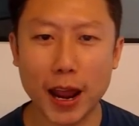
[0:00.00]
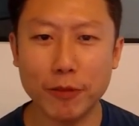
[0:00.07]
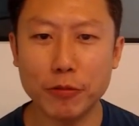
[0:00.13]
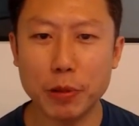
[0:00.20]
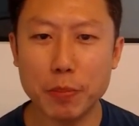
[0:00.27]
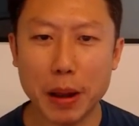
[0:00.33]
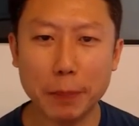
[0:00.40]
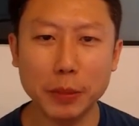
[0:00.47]
and
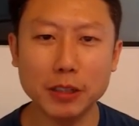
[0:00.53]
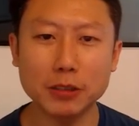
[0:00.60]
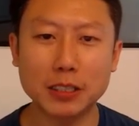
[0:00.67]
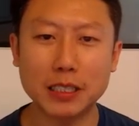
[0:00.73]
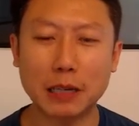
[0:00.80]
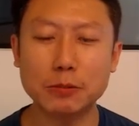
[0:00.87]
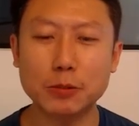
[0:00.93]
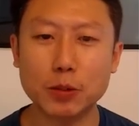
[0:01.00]
remember to
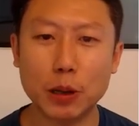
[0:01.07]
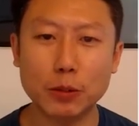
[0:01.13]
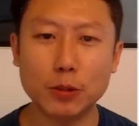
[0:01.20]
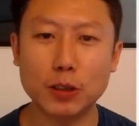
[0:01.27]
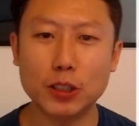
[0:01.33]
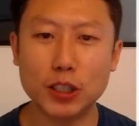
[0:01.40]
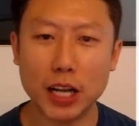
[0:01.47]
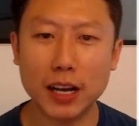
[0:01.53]
subscribe
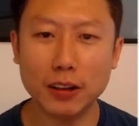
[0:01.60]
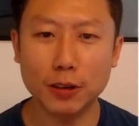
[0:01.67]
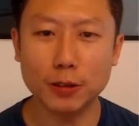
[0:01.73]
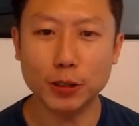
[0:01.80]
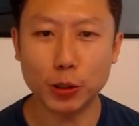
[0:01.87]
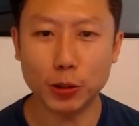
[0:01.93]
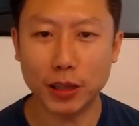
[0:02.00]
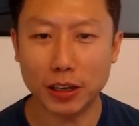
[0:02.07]
to the
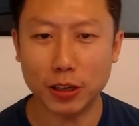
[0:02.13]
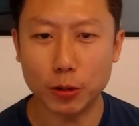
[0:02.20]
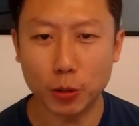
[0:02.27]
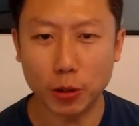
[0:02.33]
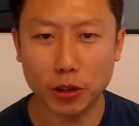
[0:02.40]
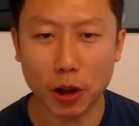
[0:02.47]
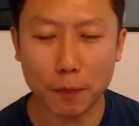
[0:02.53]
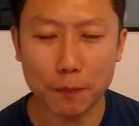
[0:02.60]
channel so that you
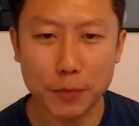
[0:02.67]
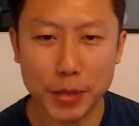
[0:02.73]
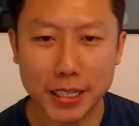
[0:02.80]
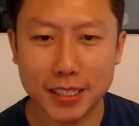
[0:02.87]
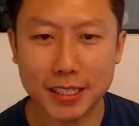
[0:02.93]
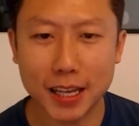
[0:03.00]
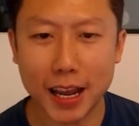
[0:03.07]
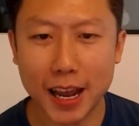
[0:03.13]
will not
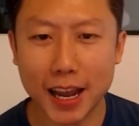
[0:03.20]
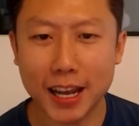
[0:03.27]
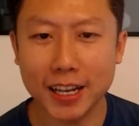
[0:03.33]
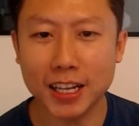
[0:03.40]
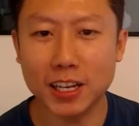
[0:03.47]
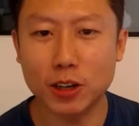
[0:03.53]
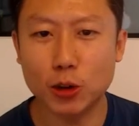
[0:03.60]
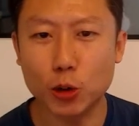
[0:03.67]
miss
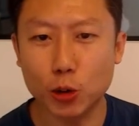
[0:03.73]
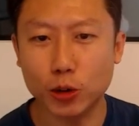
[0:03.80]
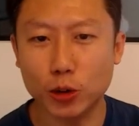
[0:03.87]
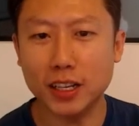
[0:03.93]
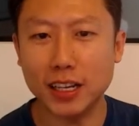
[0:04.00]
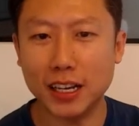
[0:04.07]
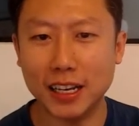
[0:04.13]
any good